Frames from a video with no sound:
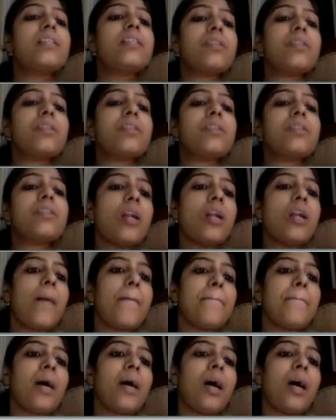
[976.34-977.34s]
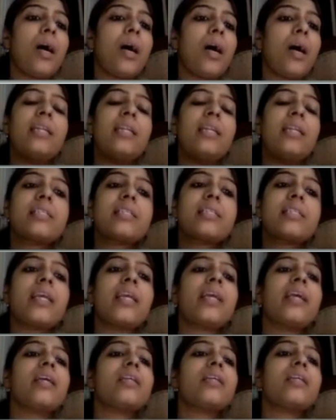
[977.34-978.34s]
This is all about, and
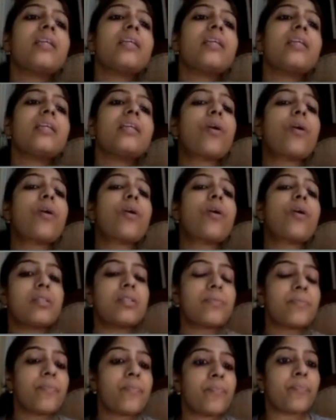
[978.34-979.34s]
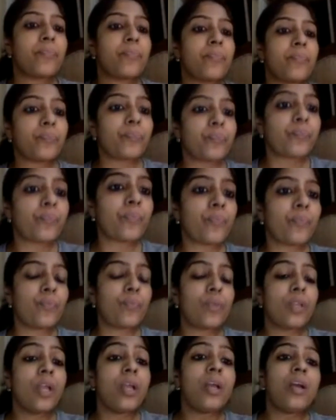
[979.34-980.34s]
listening is focus.
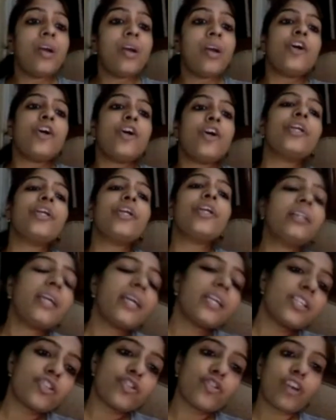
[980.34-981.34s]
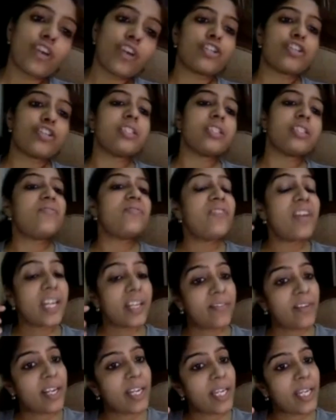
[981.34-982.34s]
Hear the
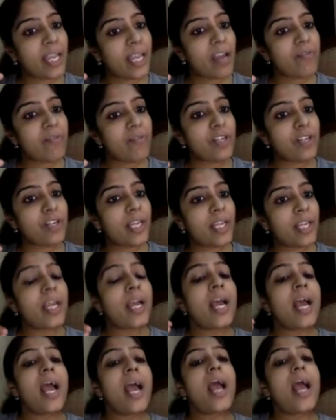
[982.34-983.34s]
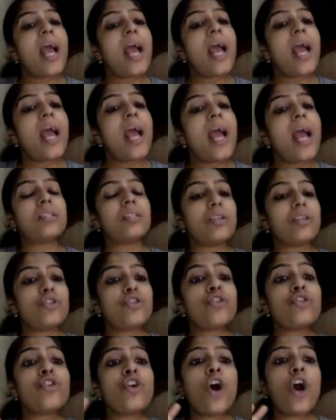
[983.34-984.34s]
instructions very, very carefully and
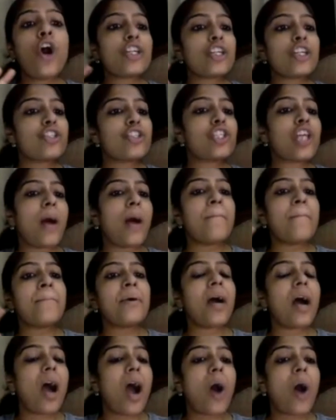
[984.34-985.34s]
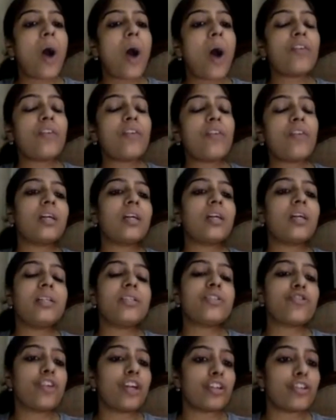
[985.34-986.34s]
answer. Do not jump out
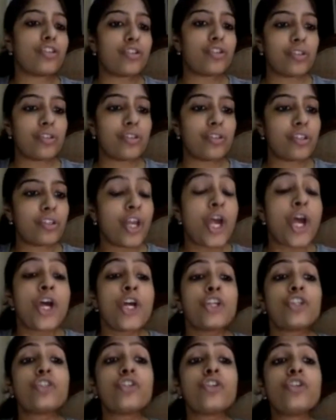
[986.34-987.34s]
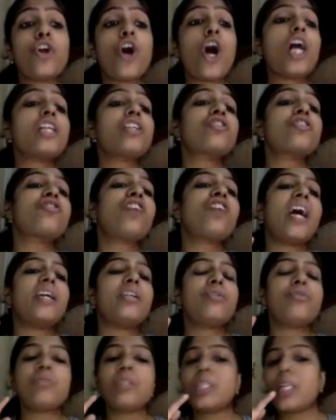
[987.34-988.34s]
of the instructions. Do
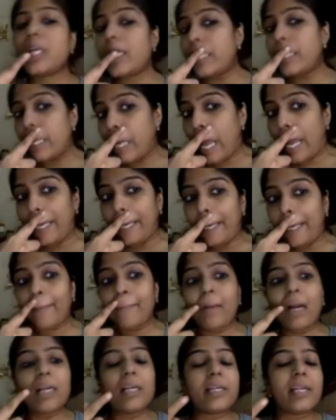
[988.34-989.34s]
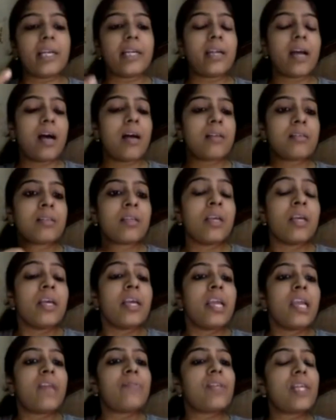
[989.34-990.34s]
not try to say that I can
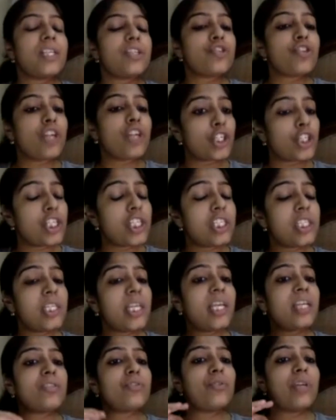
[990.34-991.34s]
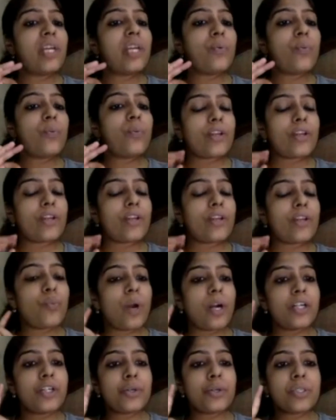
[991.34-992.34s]
multitask. If the instruction says read
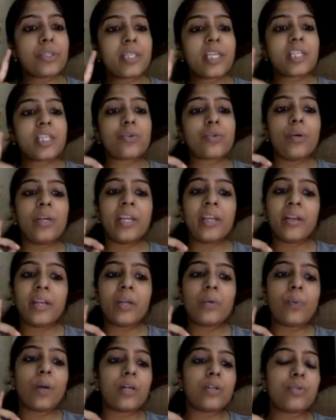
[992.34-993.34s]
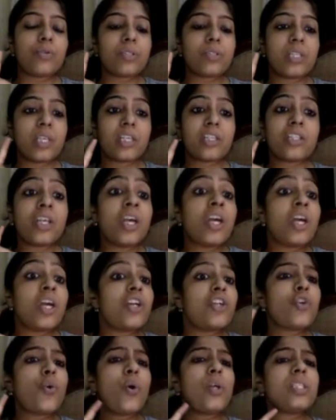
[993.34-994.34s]
question 1 to 6, only read 1 to
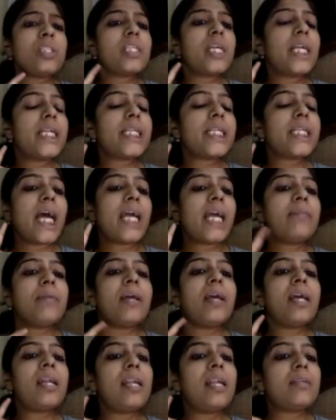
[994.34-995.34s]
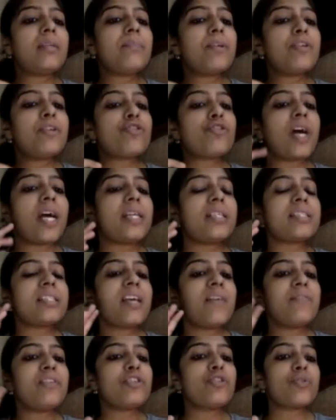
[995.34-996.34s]
6. Don't say time here, let me
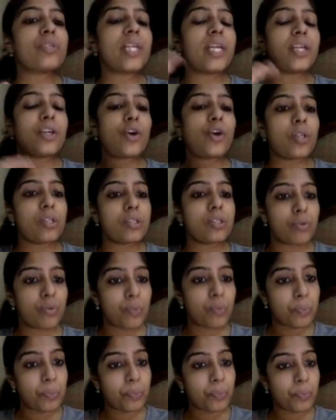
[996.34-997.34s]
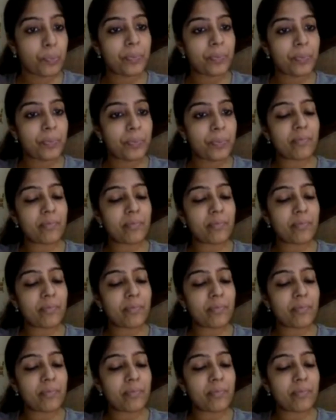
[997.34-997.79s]
try 7 to 10 also.